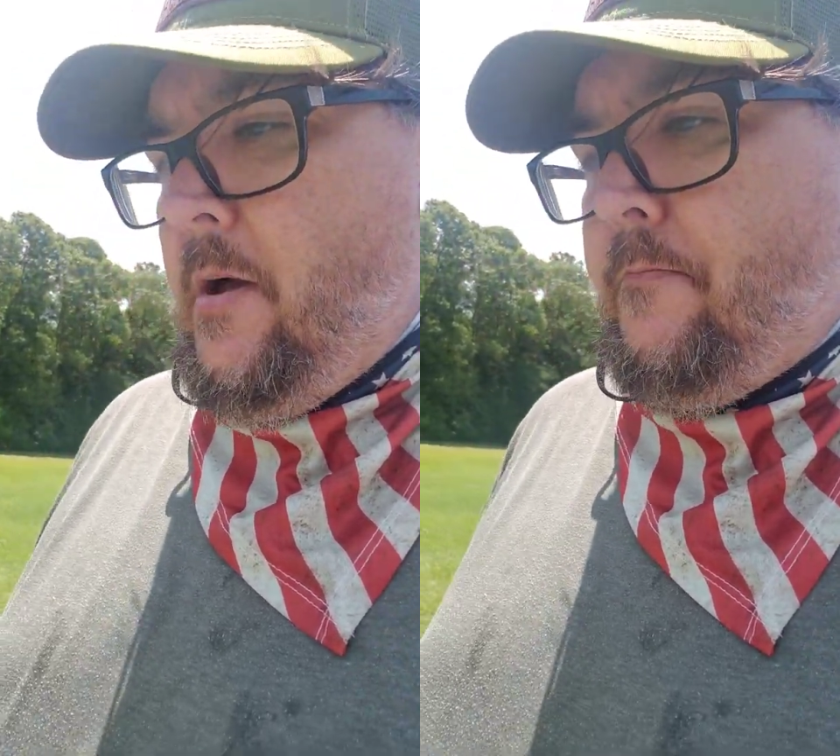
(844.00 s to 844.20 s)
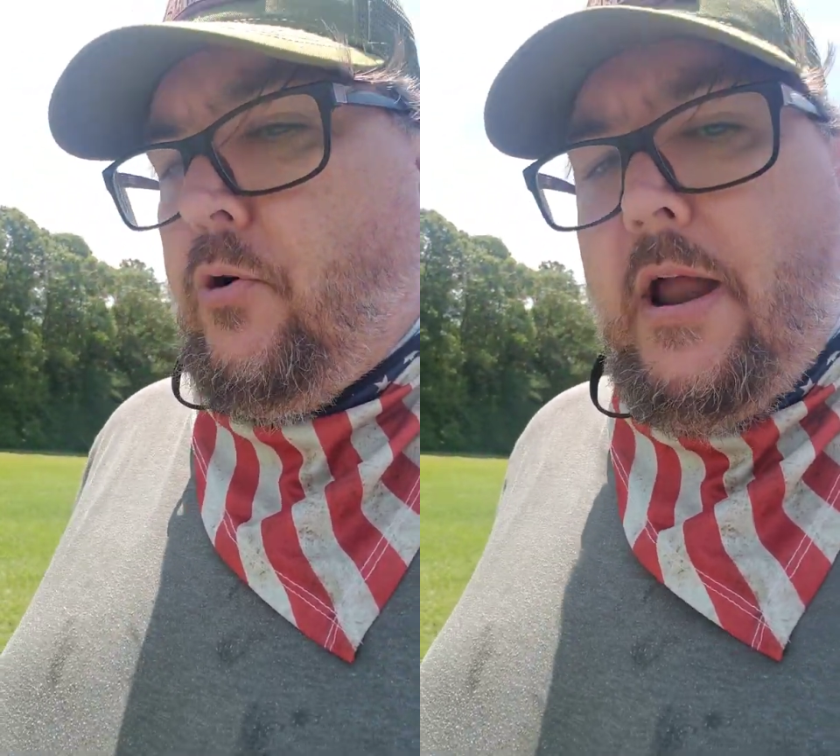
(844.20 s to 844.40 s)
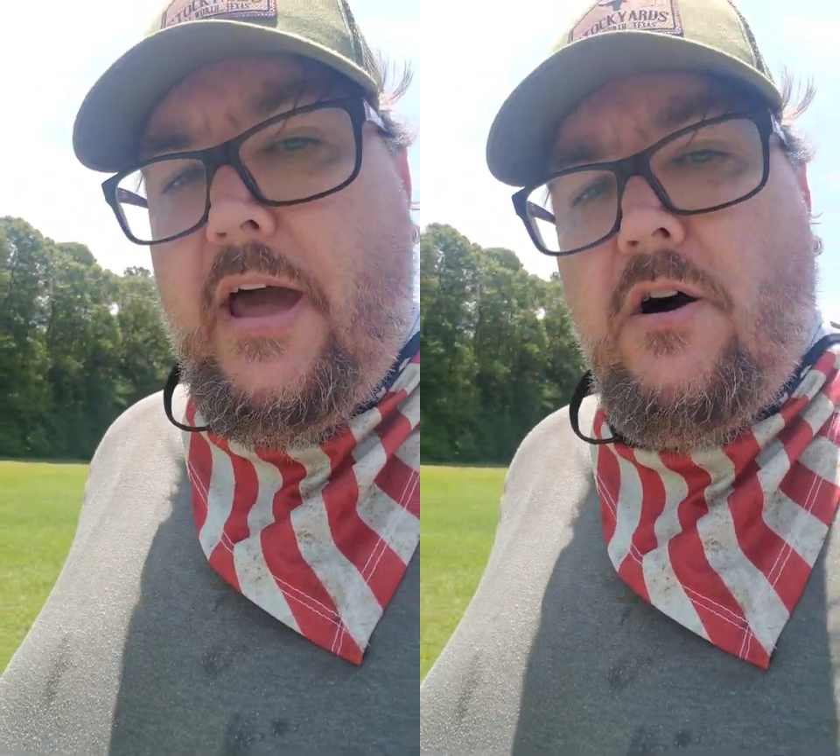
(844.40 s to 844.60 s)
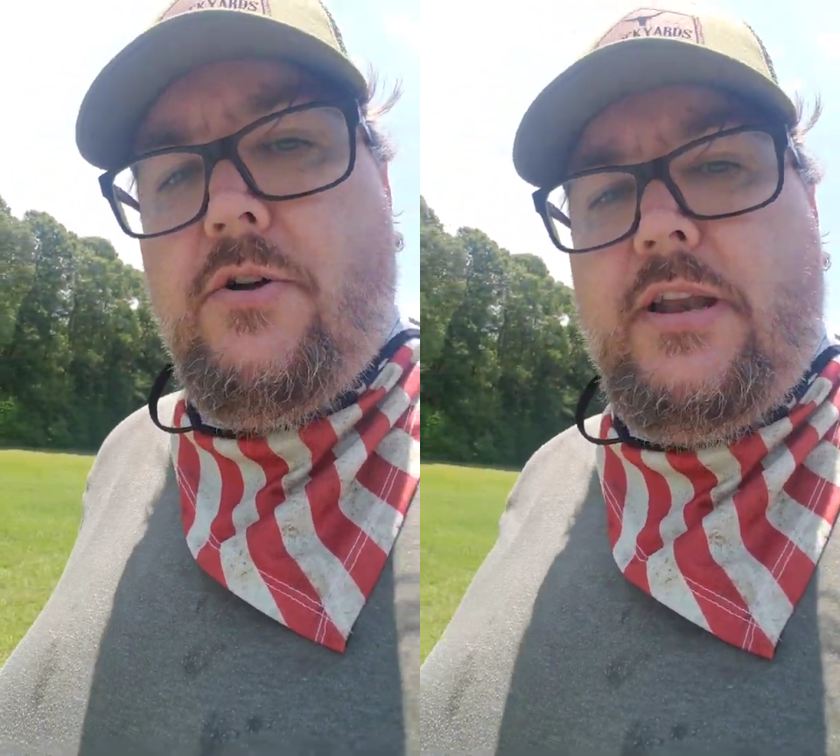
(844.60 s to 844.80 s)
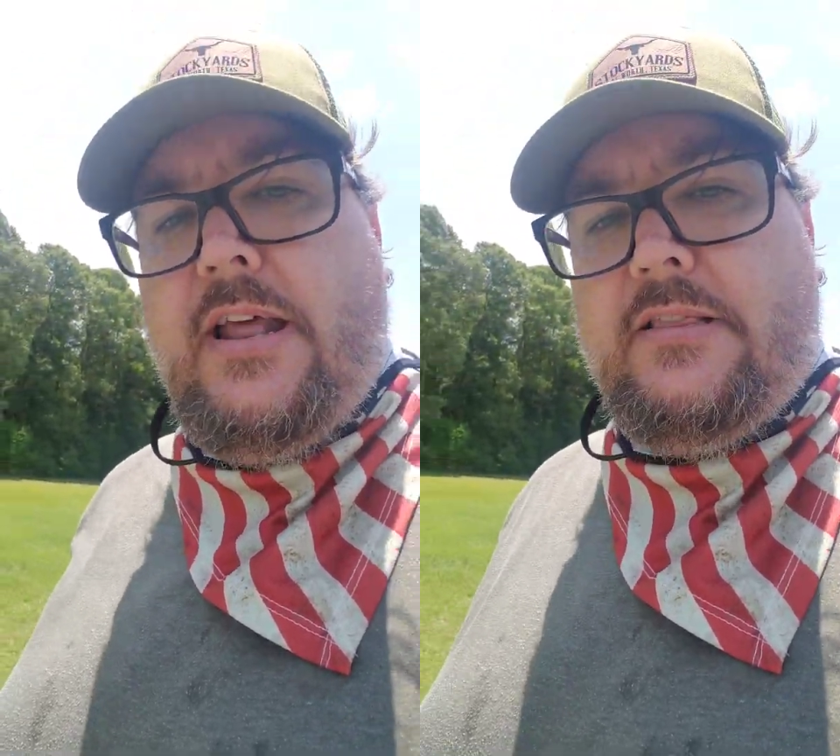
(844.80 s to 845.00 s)
proud,
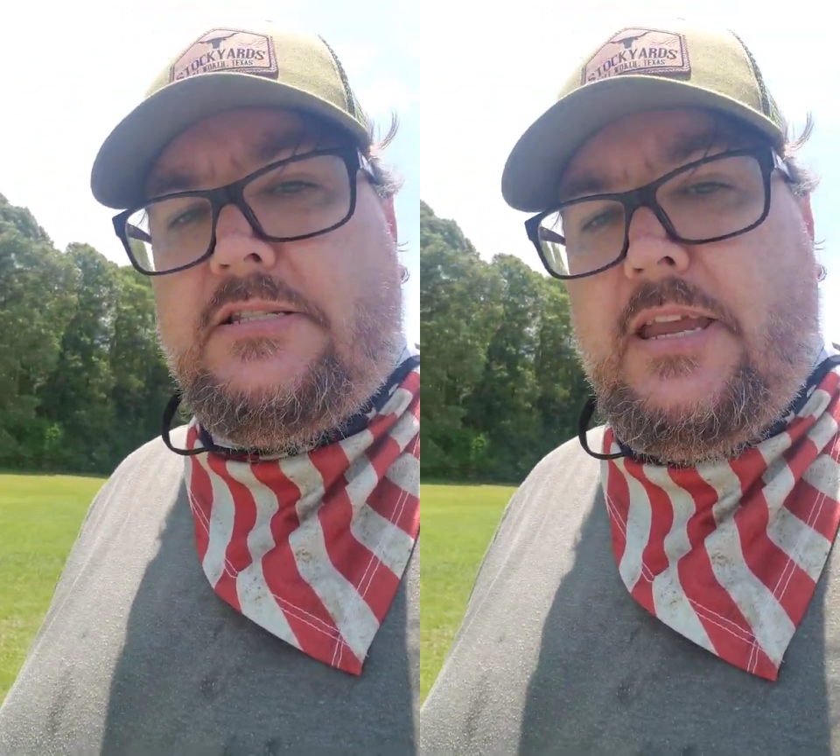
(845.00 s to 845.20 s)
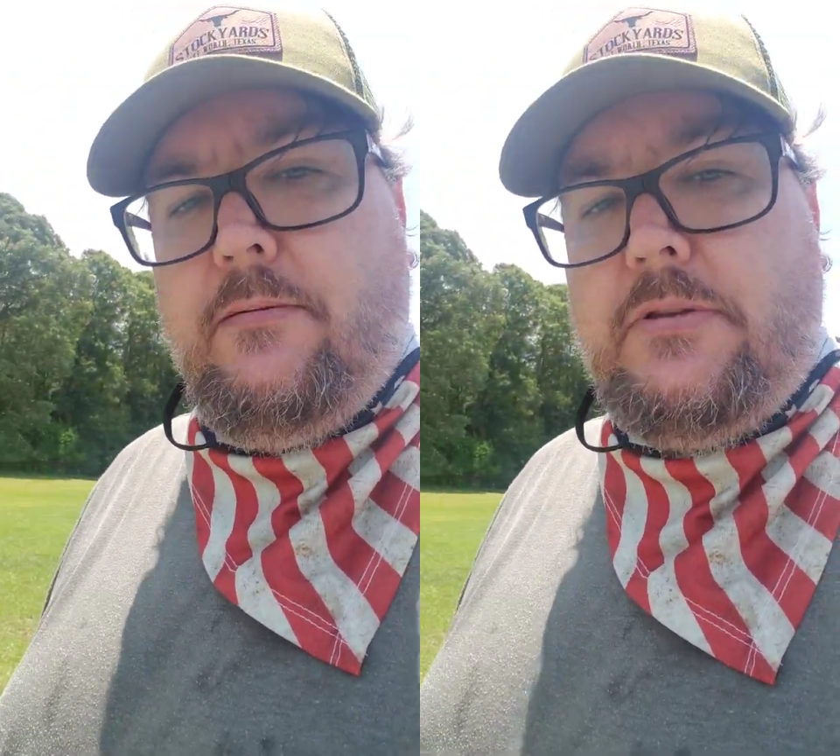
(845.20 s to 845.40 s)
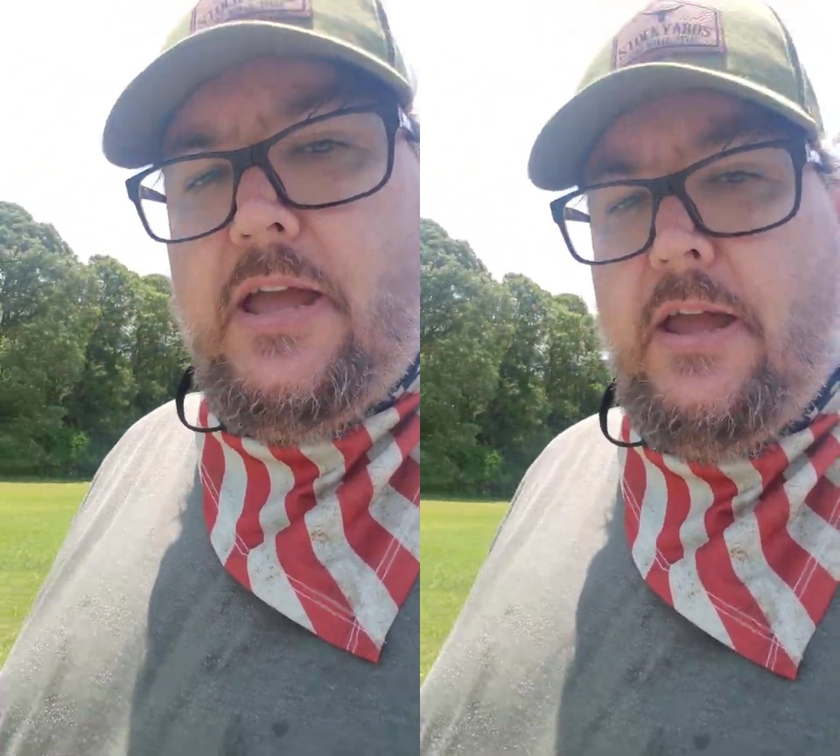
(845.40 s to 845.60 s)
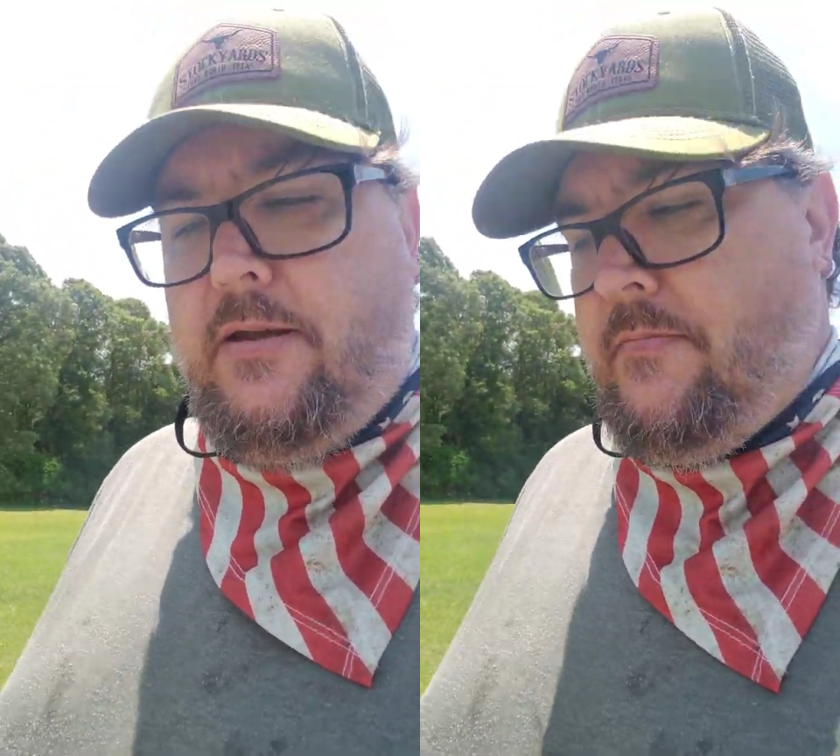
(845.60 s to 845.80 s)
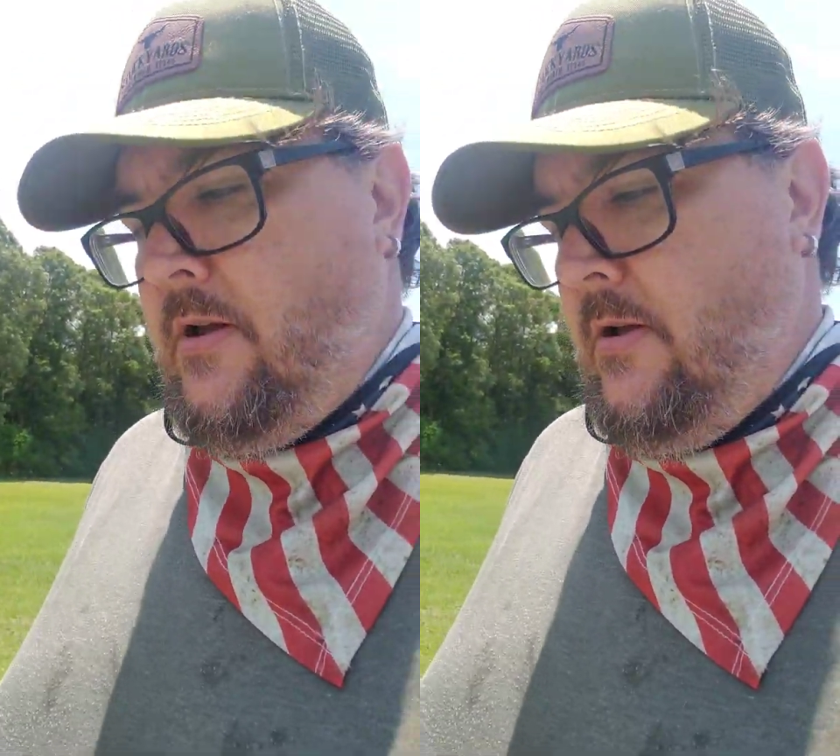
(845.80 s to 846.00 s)
and at the same time